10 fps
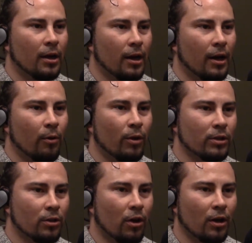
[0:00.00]
I went
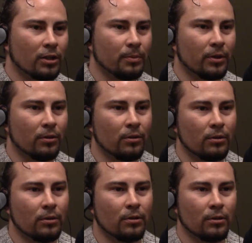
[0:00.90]
to the hospital
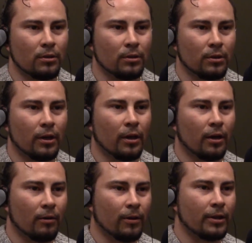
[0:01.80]

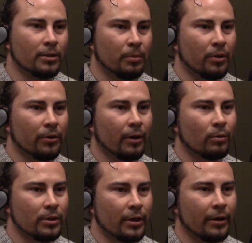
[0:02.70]
at his birth. I
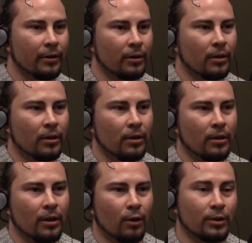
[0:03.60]
was there.
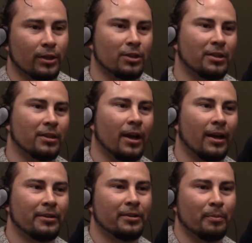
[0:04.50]
I was actually
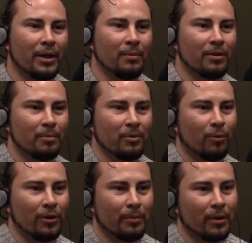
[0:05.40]
handed the baby
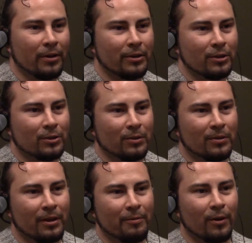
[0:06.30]
before the mother, so
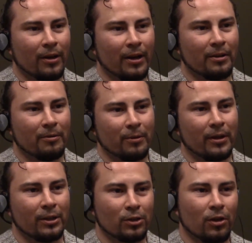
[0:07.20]
I felt kind of
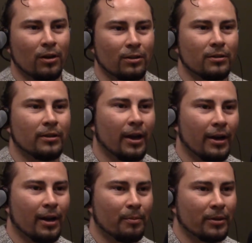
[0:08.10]
like shocked that
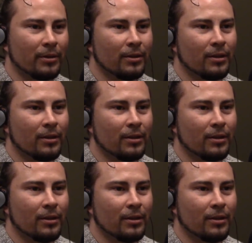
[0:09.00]
happened.